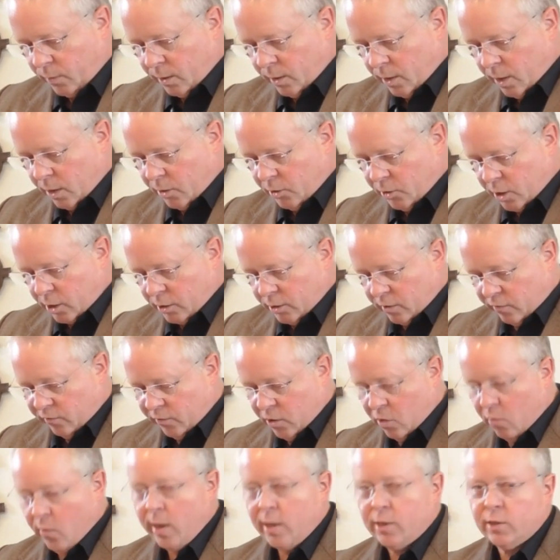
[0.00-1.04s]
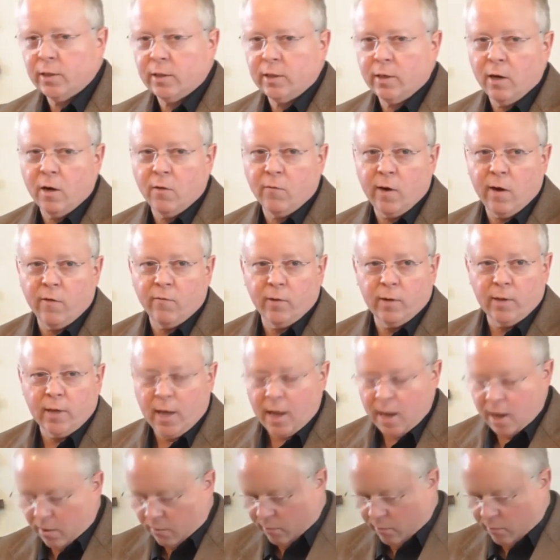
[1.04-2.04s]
And just a few weeks ago, Reverend Kate